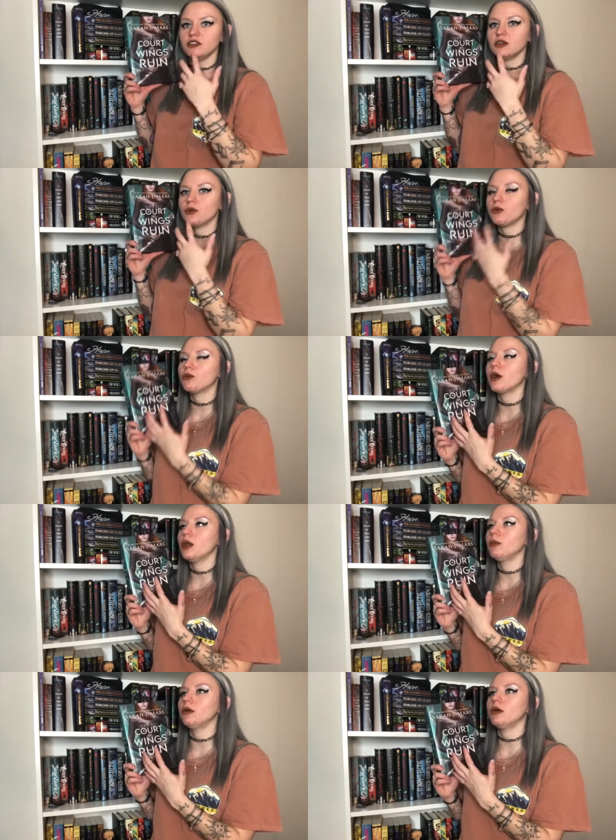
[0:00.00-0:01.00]

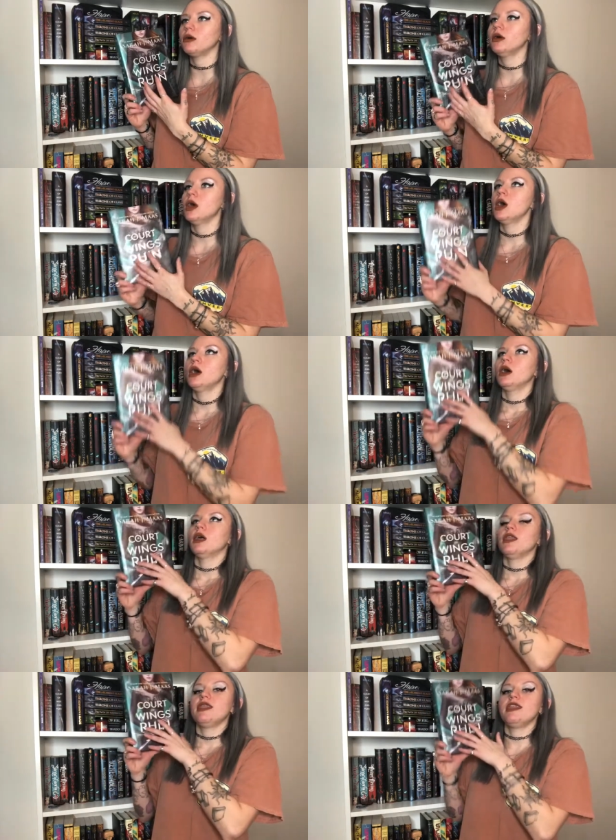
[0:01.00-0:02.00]
incredible,
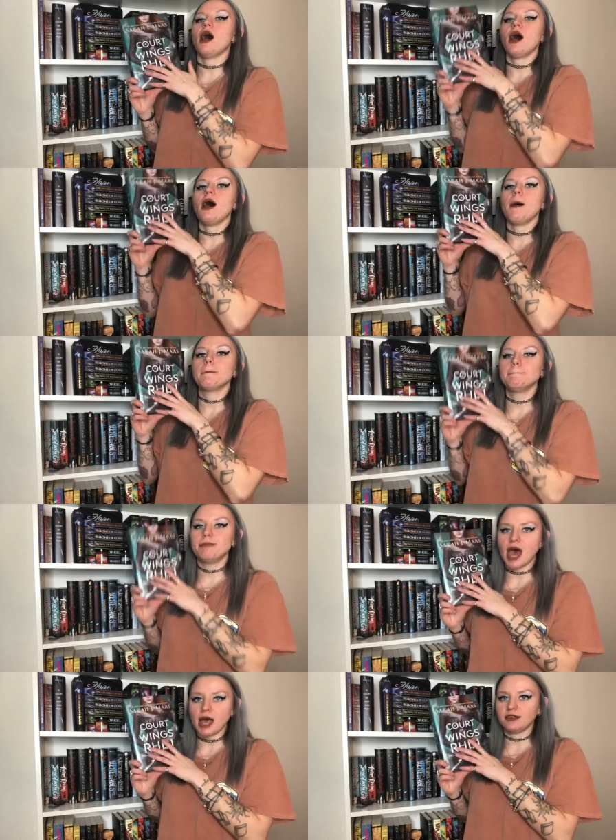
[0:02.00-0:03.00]
the
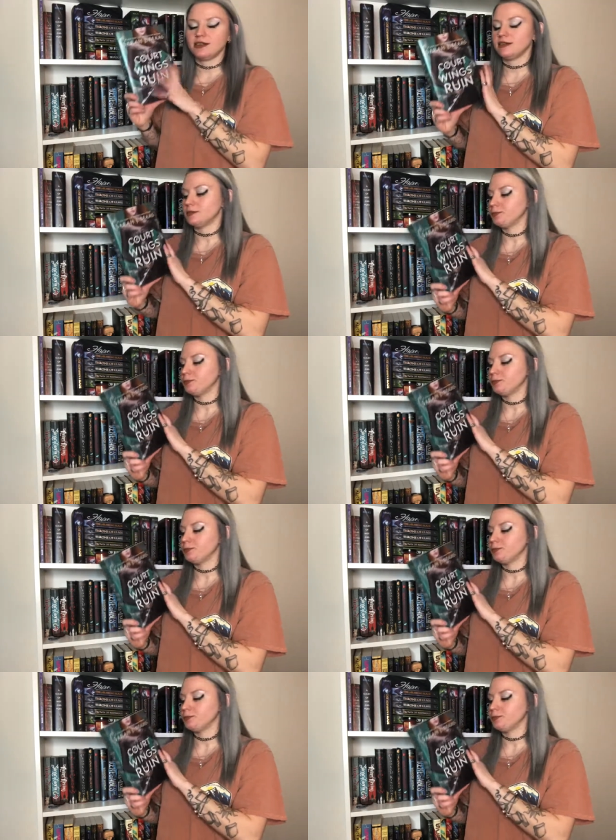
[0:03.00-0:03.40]
best.